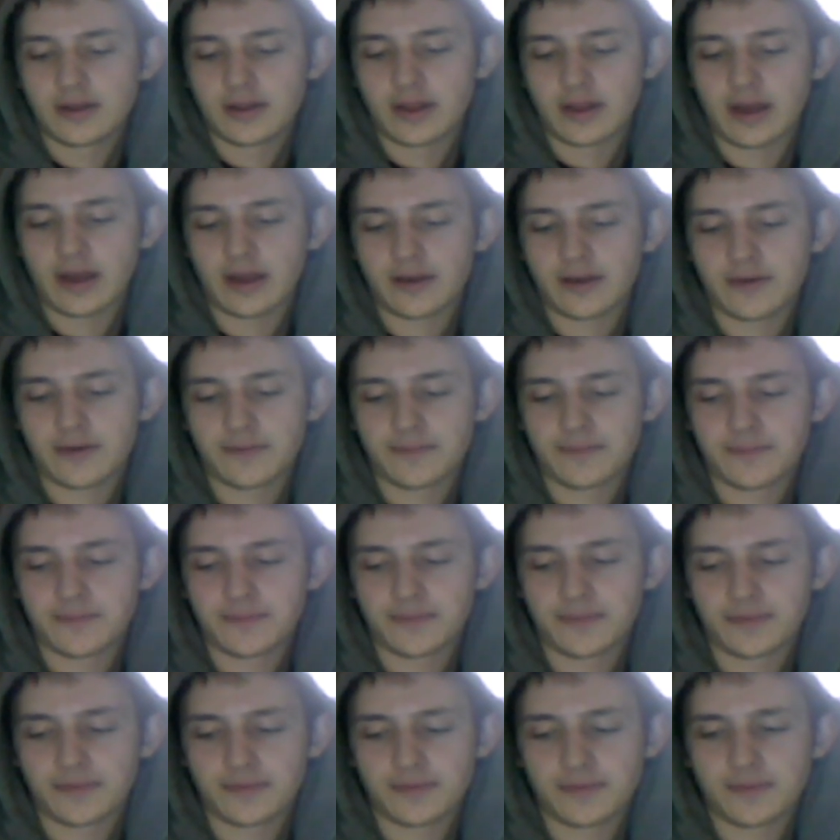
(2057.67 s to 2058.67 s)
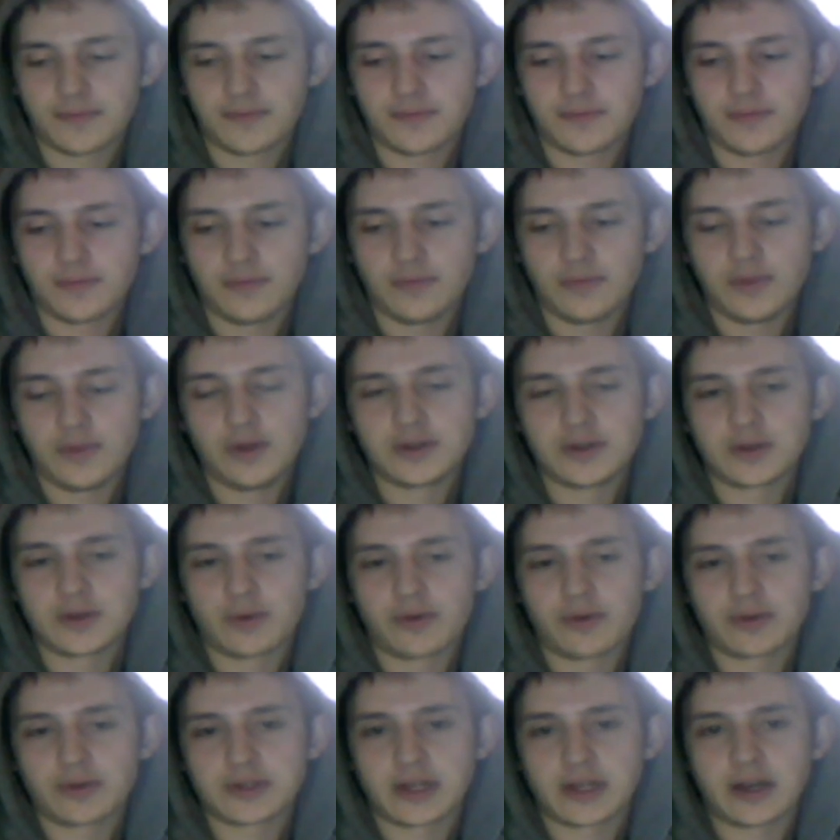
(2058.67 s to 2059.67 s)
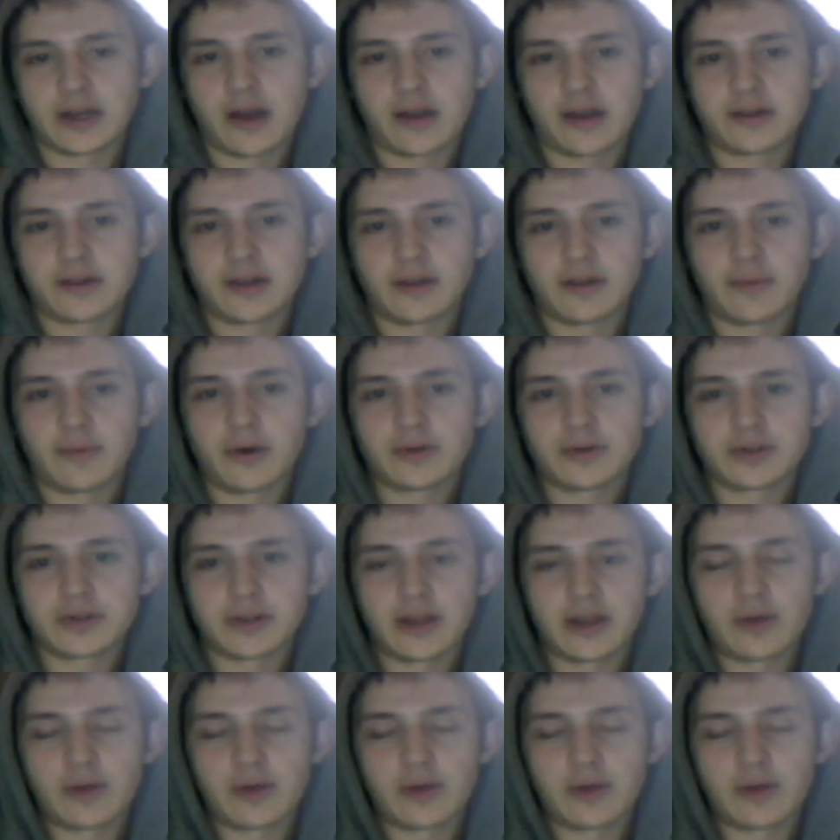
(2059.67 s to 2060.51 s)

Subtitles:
like use it where there's like not a ton of motion.